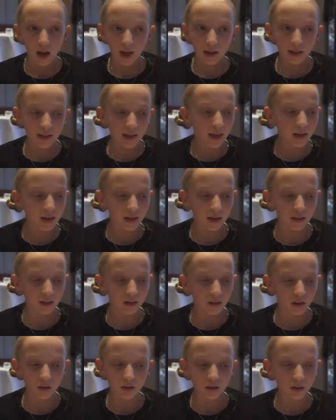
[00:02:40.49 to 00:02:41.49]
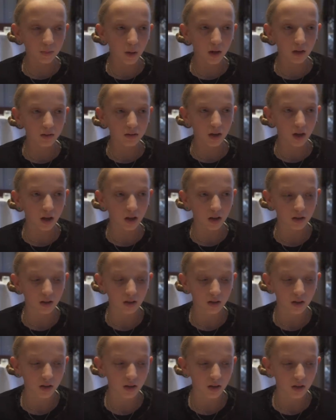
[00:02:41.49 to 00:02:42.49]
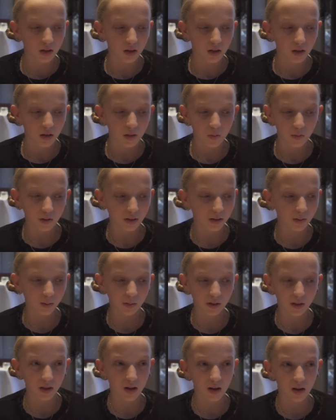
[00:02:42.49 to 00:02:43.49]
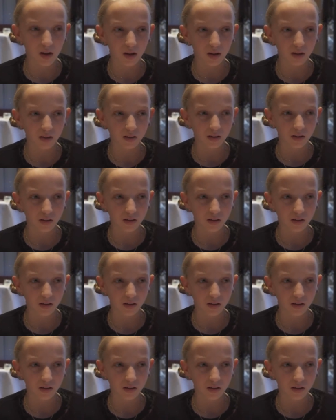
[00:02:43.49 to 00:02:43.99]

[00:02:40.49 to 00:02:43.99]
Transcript: I get it. No small talk. What's with the cards?